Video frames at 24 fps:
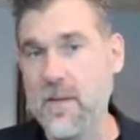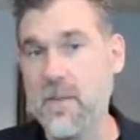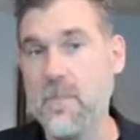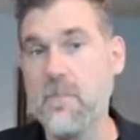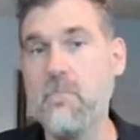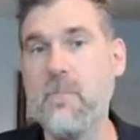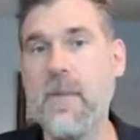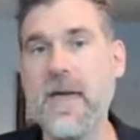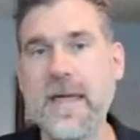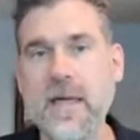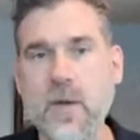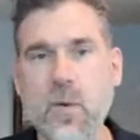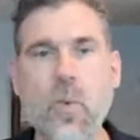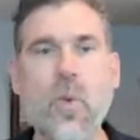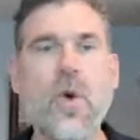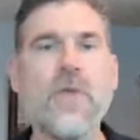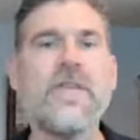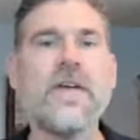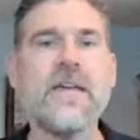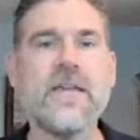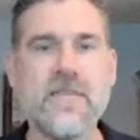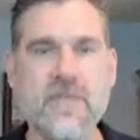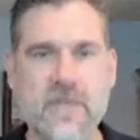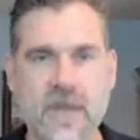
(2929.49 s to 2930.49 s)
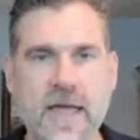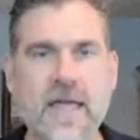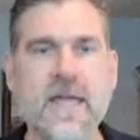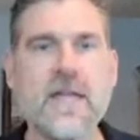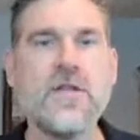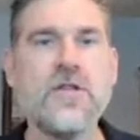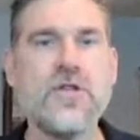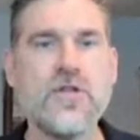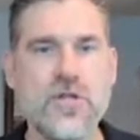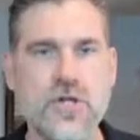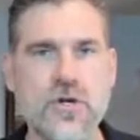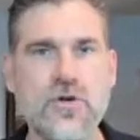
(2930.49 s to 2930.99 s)
Make what they say
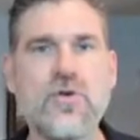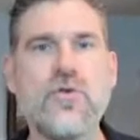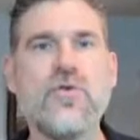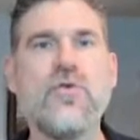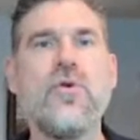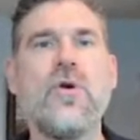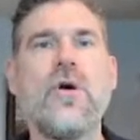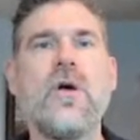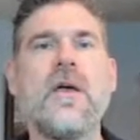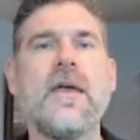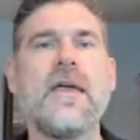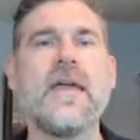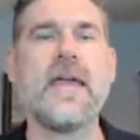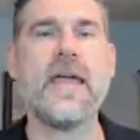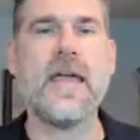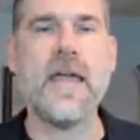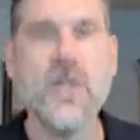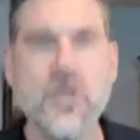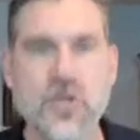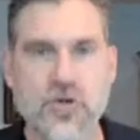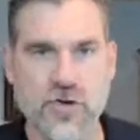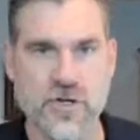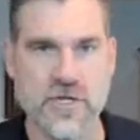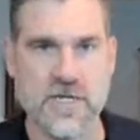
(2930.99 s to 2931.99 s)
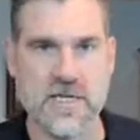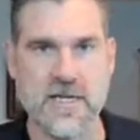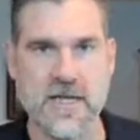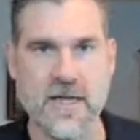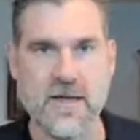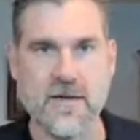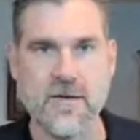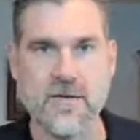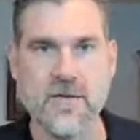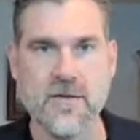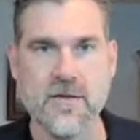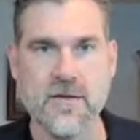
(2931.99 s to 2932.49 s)
and do interesting.